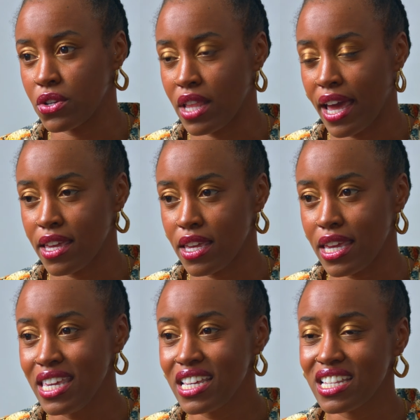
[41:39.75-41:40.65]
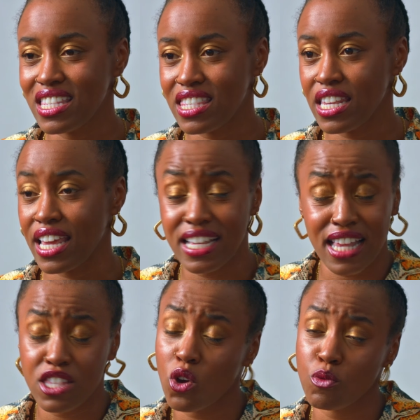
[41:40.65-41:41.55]
Like, he could see it, because I
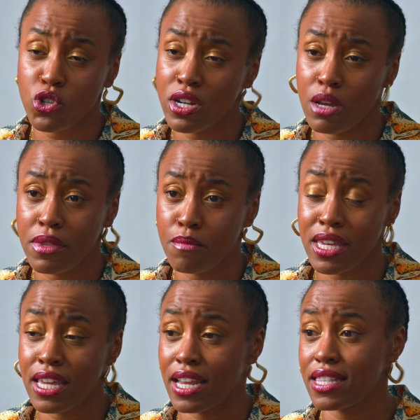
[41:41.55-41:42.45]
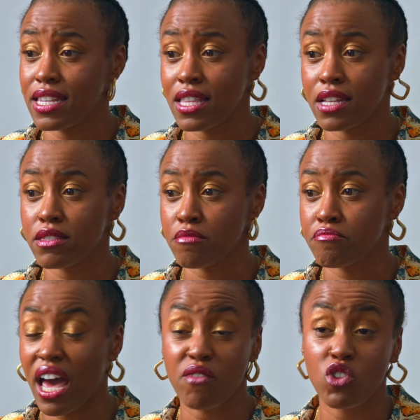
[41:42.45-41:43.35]
told him straight up in the beginning. I said, listen,
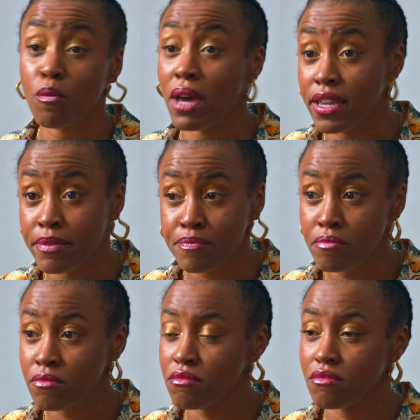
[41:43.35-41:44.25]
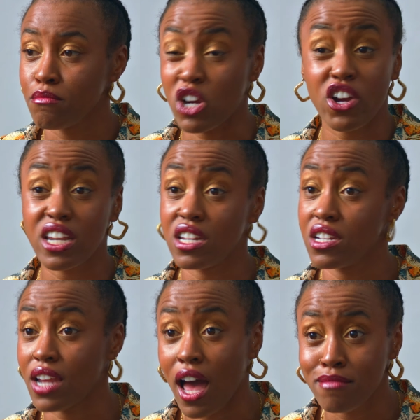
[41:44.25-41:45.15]
I have no money. My credit is
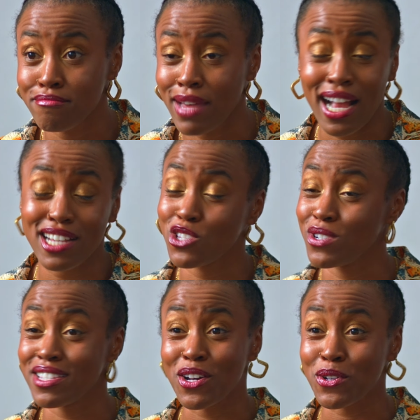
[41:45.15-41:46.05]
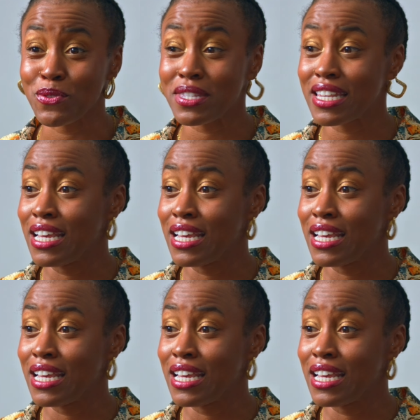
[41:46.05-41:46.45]
shot. I got student loans.